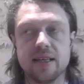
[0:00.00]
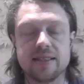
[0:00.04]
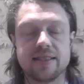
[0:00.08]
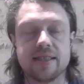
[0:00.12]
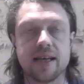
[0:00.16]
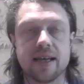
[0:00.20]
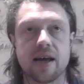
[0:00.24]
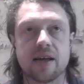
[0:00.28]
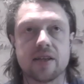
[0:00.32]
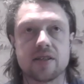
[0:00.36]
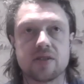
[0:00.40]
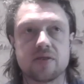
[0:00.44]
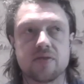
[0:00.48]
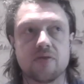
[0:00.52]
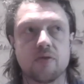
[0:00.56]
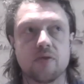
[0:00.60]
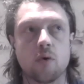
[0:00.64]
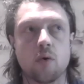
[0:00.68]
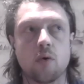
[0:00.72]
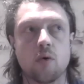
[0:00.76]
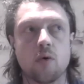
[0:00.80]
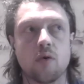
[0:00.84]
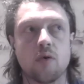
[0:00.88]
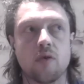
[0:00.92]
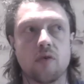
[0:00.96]
test
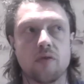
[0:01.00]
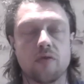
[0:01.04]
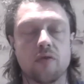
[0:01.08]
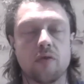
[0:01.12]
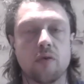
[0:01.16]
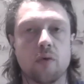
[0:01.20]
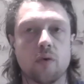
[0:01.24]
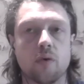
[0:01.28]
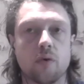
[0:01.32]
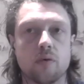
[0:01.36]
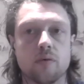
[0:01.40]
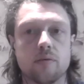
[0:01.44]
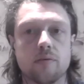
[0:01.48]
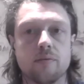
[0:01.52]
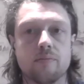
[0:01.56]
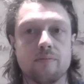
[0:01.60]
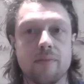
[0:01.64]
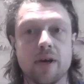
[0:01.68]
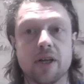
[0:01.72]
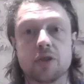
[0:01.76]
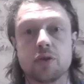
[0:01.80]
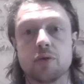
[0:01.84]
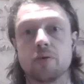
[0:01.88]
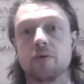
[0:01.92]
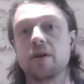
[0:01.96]
for
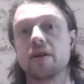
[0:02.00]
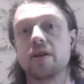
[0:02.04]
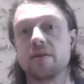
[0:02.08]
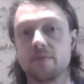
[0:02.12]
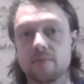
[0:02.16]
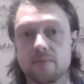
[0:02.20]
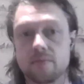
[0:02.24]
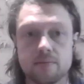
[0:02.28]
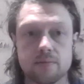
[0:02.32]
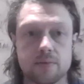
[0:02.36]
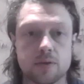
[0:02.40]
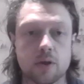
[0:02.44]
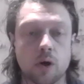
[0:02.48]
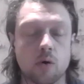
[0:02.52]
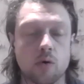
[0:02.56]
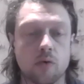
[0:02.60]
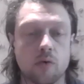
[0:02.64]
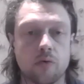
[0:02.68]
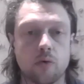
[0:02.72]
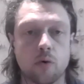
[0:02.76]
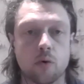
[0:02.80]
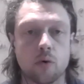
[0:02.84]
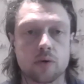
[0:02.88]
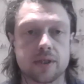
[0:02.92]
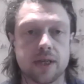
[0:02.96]
measuring total
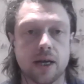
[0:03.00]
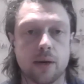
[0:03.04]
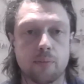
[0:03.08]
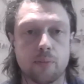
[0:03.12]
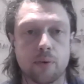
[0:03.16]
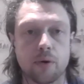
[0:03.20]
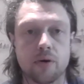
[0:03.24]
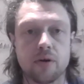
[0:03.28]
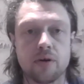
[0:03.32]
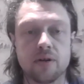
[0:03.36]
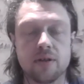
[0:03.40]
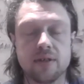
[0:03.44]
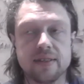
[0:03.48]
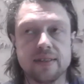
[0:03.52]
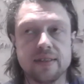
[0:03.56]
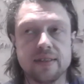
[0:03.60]
force output,